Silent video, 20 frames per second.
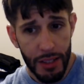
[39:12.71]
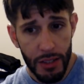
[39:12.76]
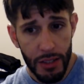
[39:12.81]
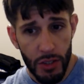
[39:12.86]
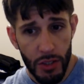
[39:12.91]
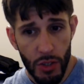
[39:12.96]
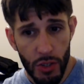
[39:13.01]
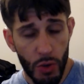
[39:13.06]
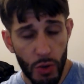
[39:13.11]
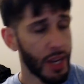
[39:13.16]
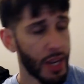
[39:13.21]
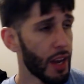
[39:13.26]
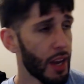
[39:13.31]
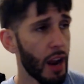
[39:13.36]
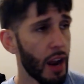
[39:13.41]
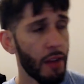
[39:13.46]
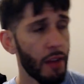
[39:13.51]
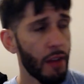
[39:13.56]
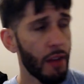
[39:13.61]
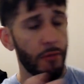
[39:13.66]
You can't
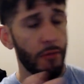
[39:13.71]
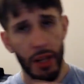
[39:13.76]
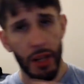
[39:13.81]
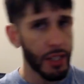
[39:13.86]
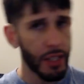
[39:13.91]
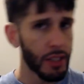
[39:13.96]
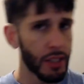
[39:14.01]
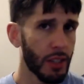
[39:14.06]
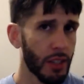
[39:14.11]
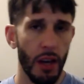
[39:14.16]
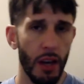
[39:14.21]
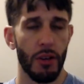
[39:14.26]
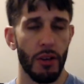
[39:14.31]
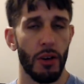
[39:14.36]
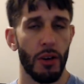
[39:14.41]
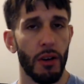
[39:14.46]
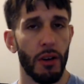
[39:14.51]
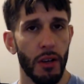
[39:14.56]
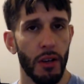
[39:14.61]
have one and get the other.